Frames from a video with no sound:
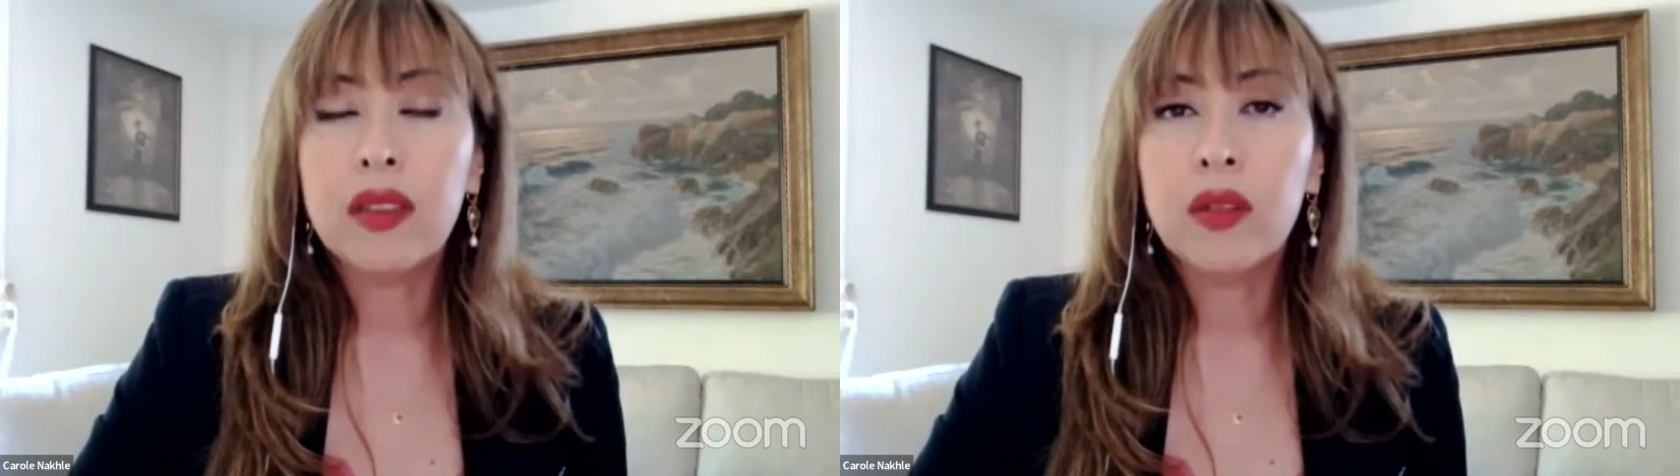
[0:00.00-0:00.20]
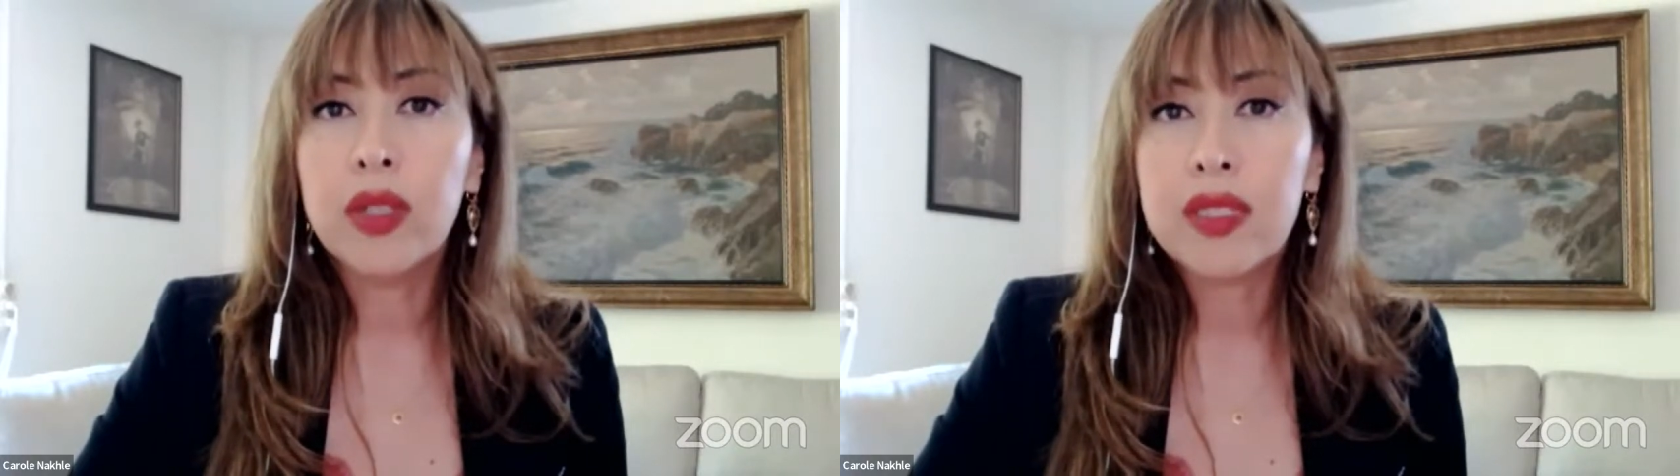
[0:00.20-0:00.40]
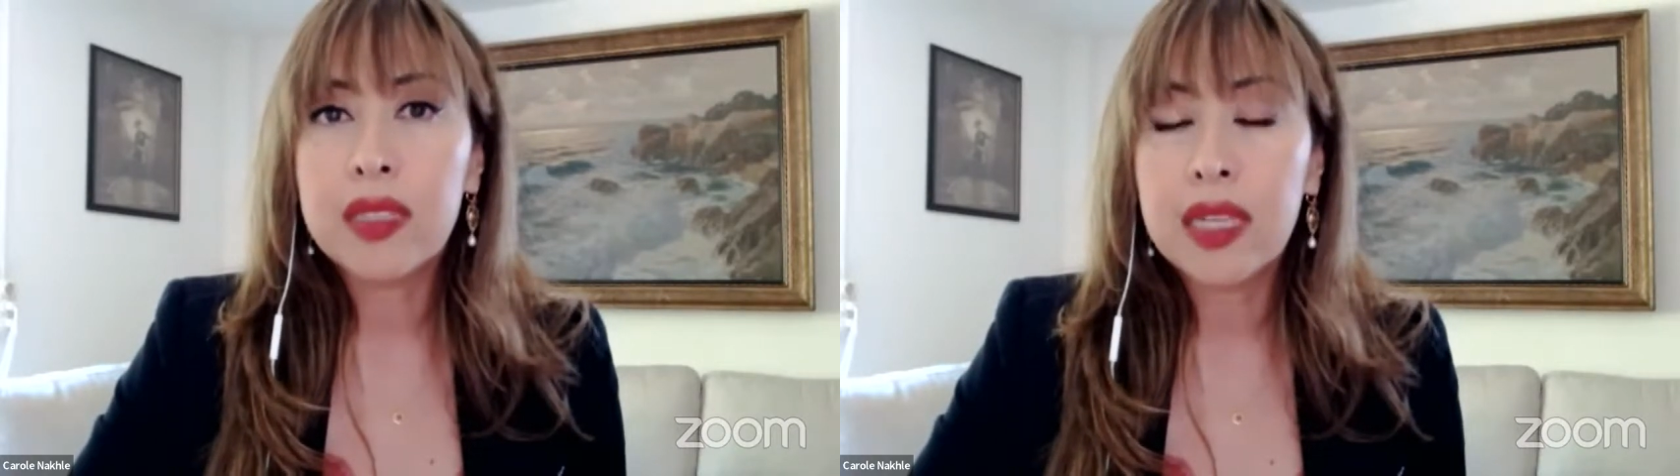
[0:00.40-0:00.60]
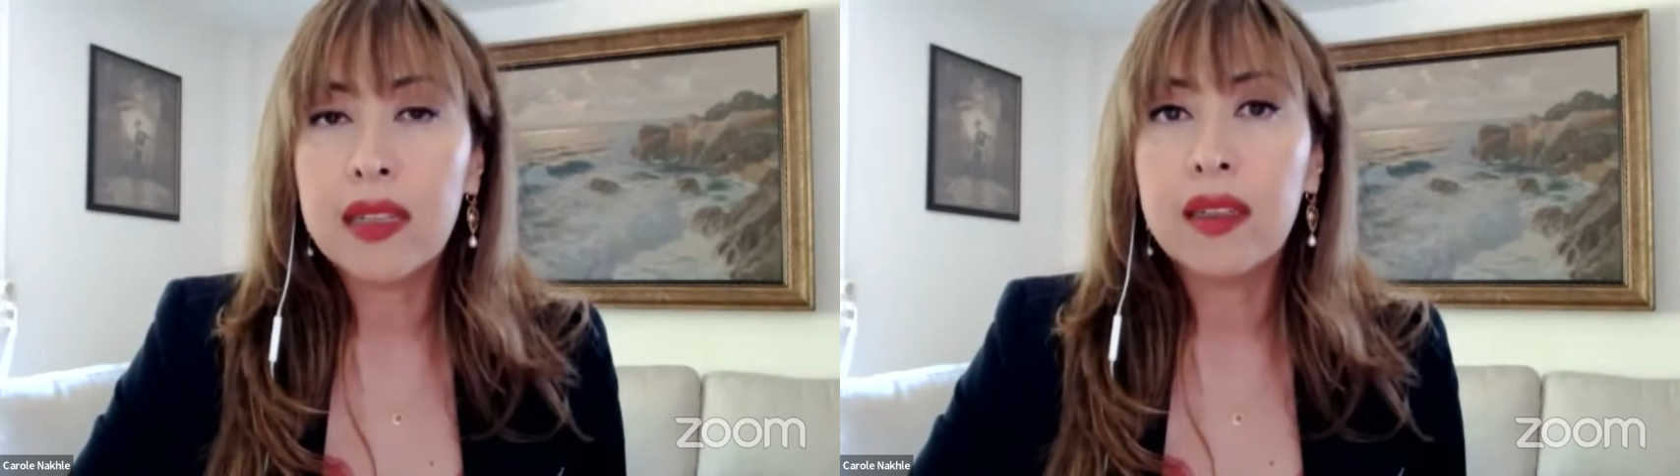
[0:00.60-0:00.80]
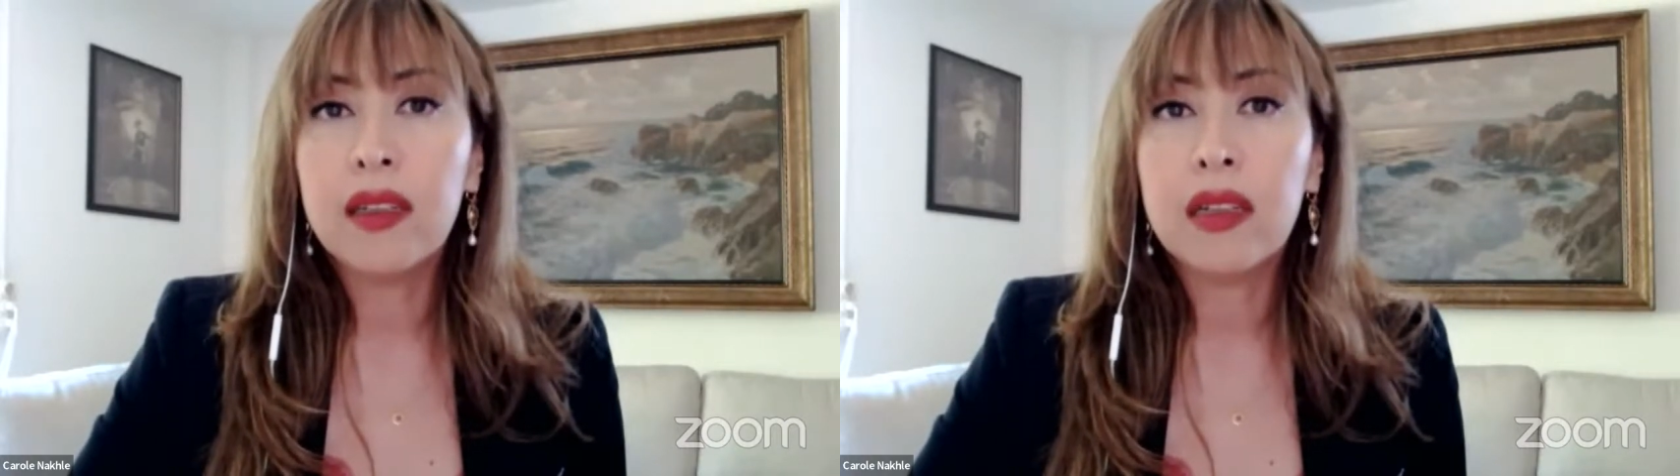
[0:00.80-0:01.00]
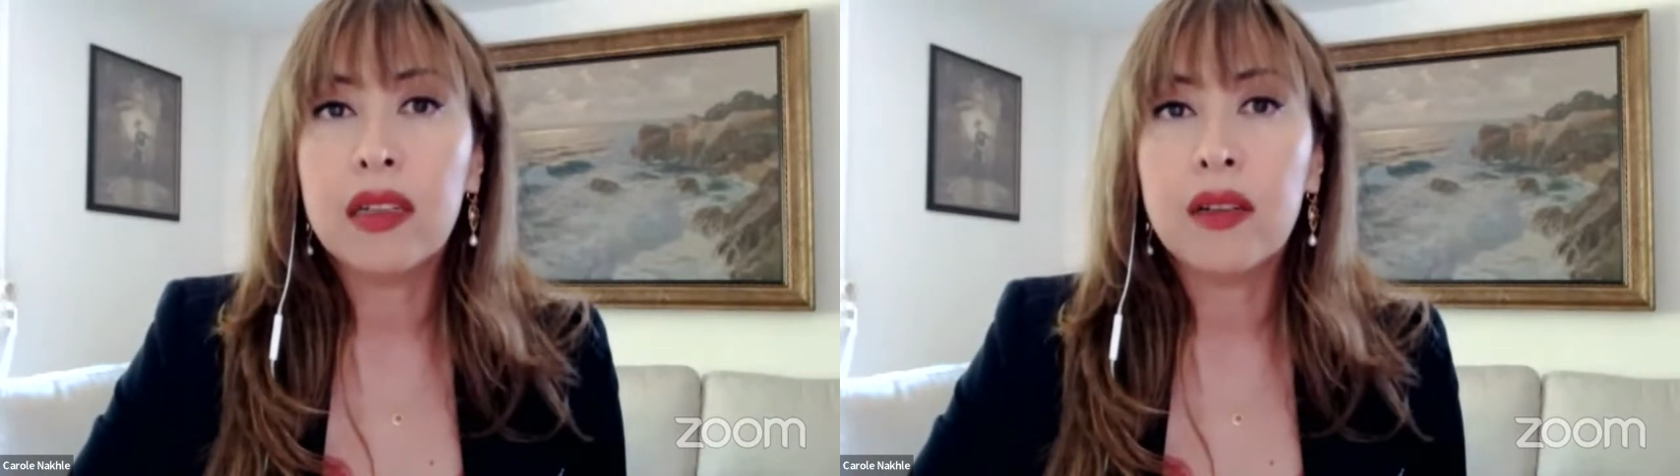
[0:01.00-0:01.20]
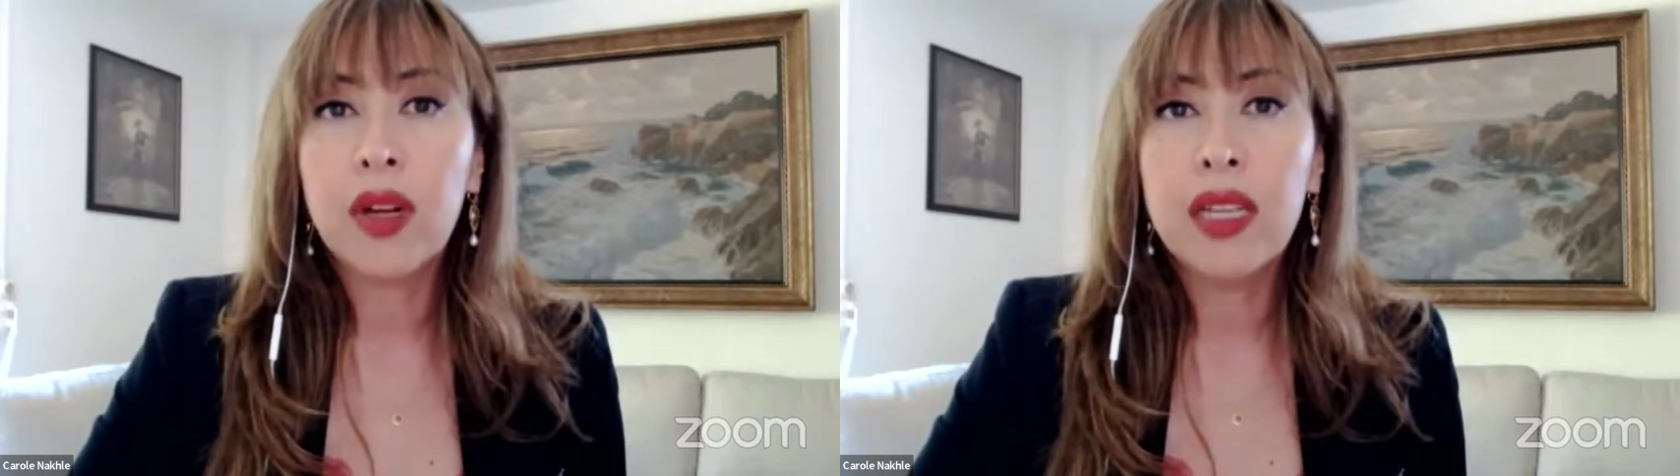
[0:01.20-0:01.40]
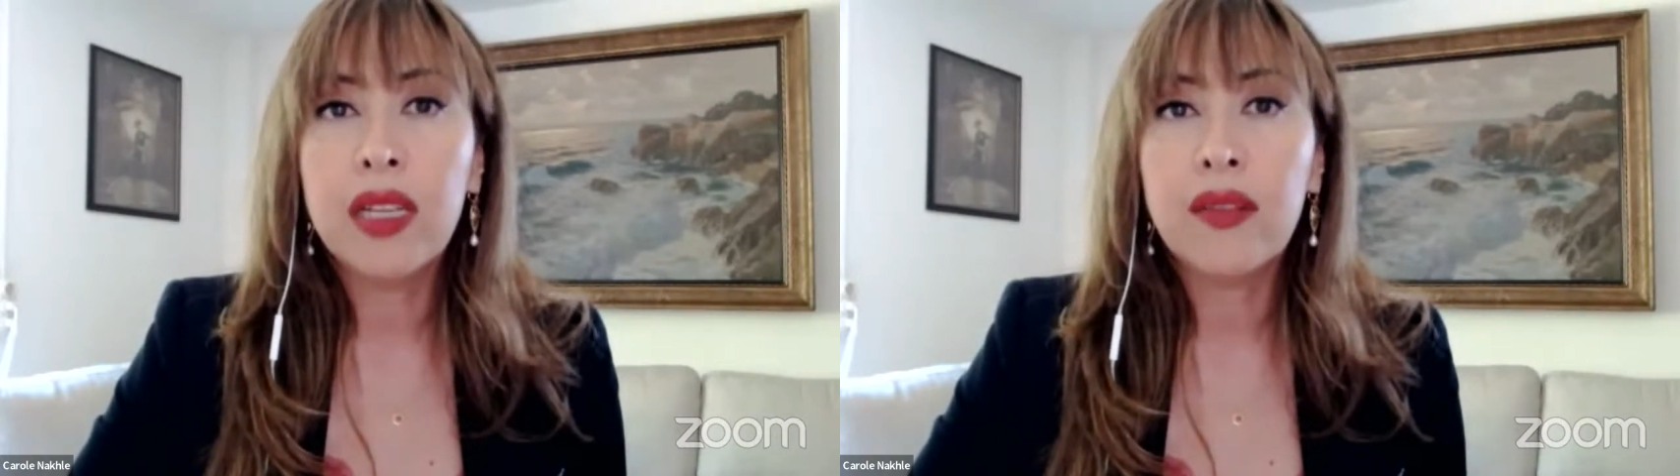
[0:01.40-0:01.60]
who was then
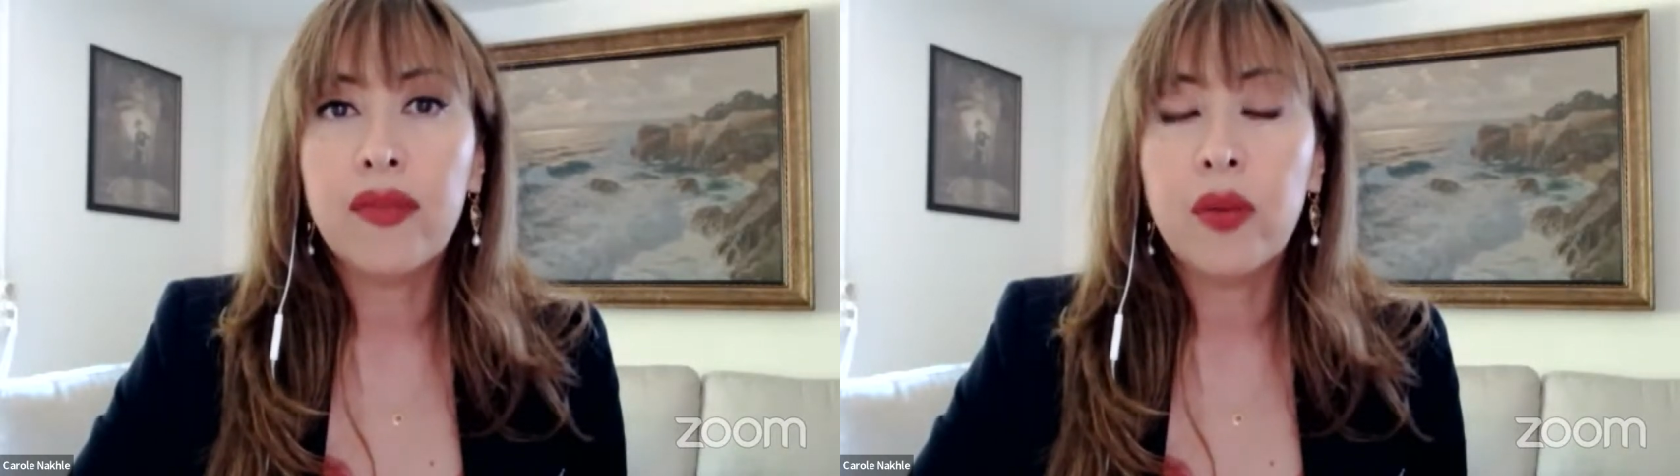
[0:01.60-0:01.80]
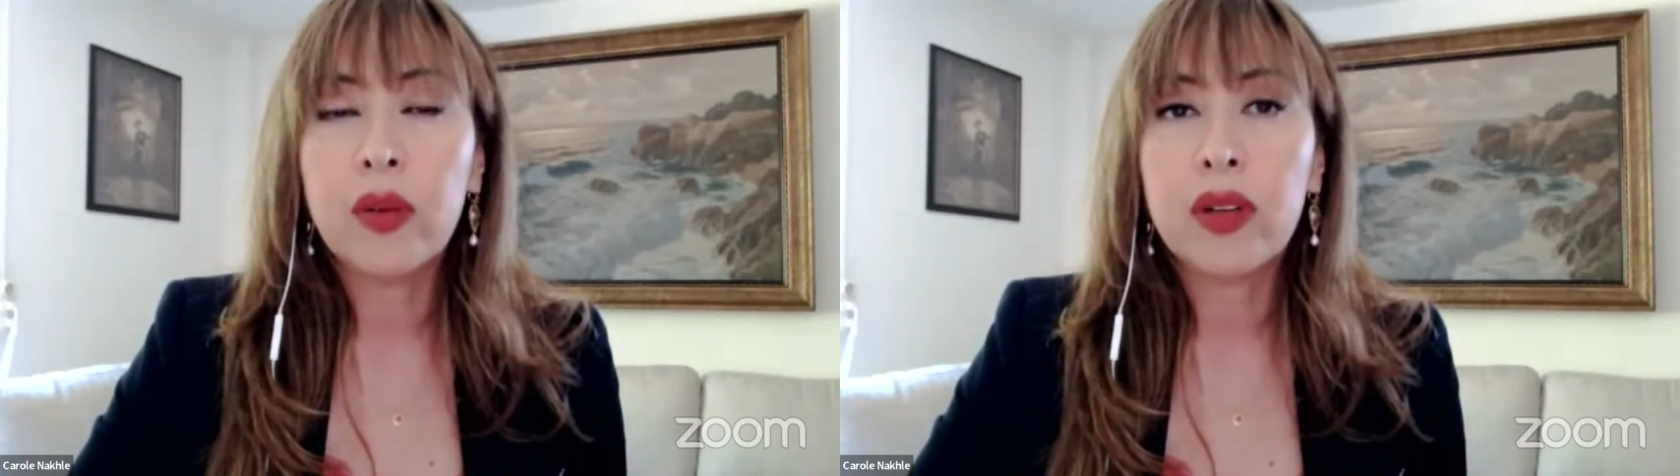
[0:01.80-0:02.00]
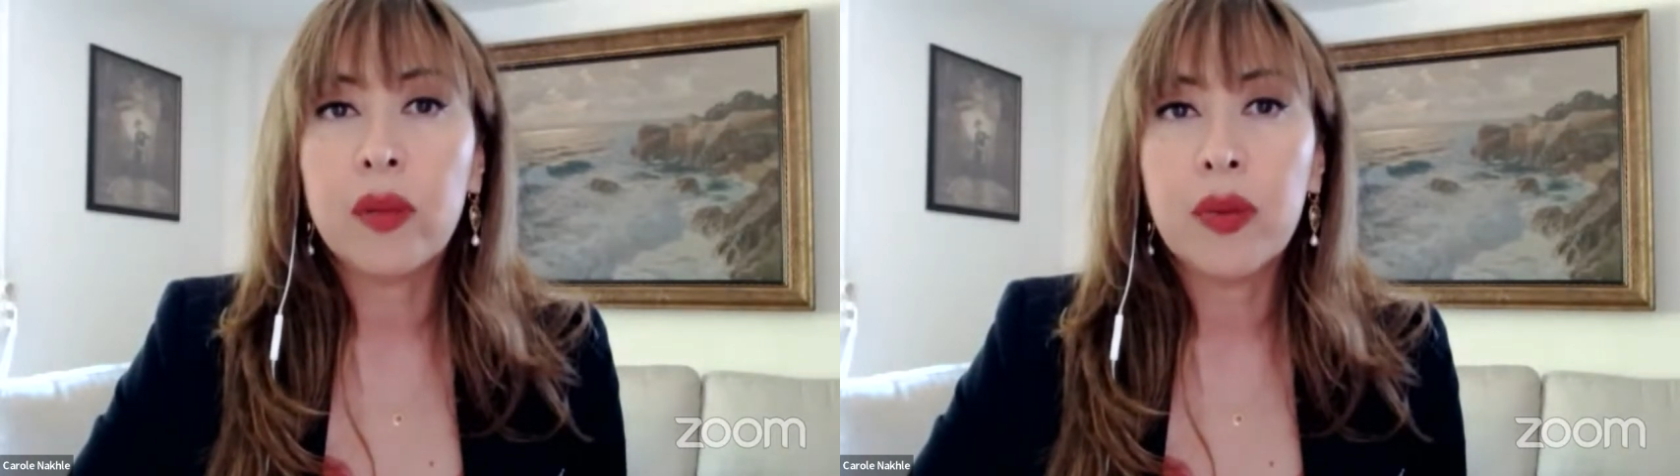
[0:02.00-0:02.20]
running for